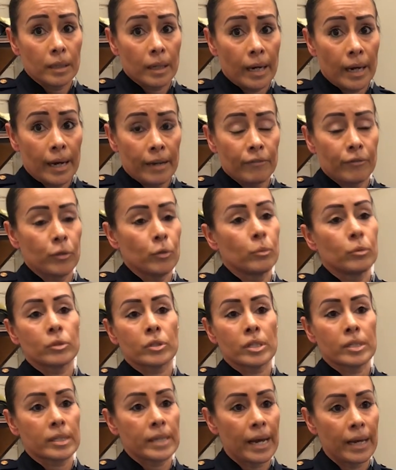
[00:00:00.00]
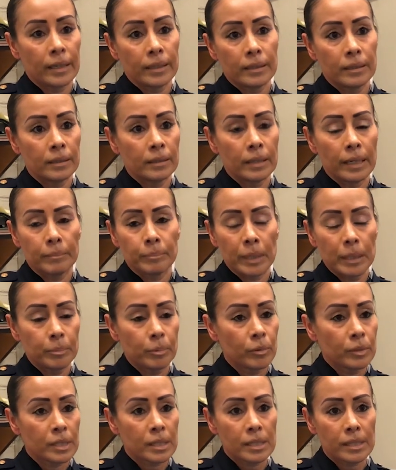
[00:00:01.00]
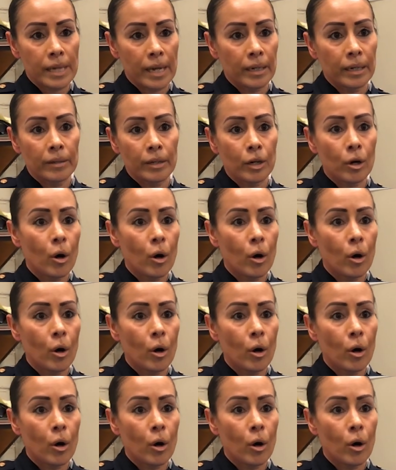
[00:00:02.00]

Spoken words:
I feel with society and people in society that are